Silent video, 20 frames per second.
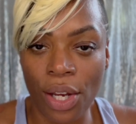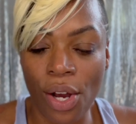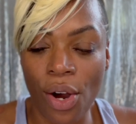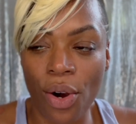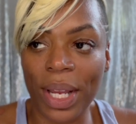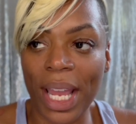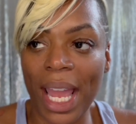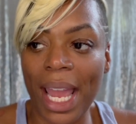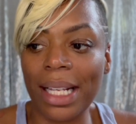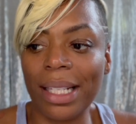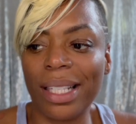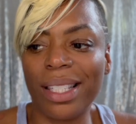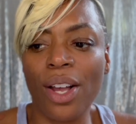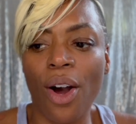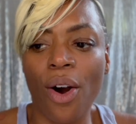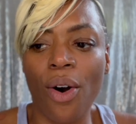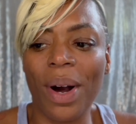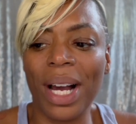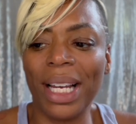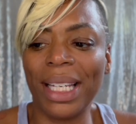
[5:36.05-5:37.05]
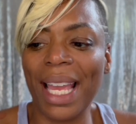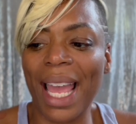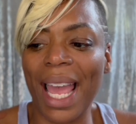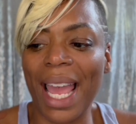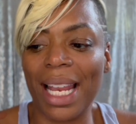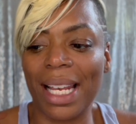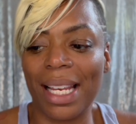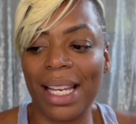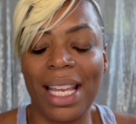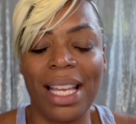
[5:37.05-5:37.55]
Okay, so
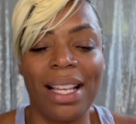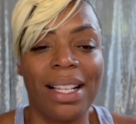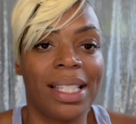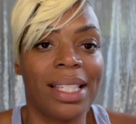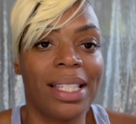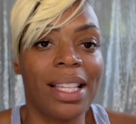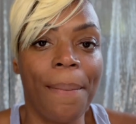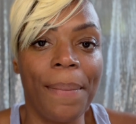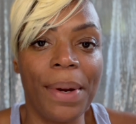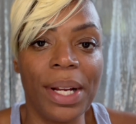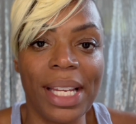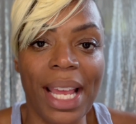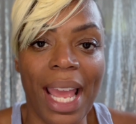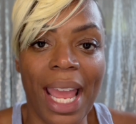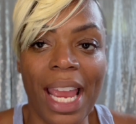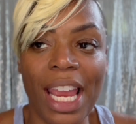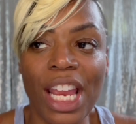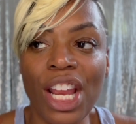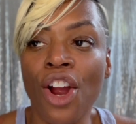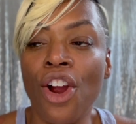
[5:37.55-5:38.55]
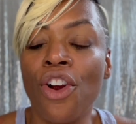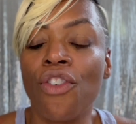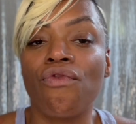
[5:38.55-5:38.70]
again, summer day,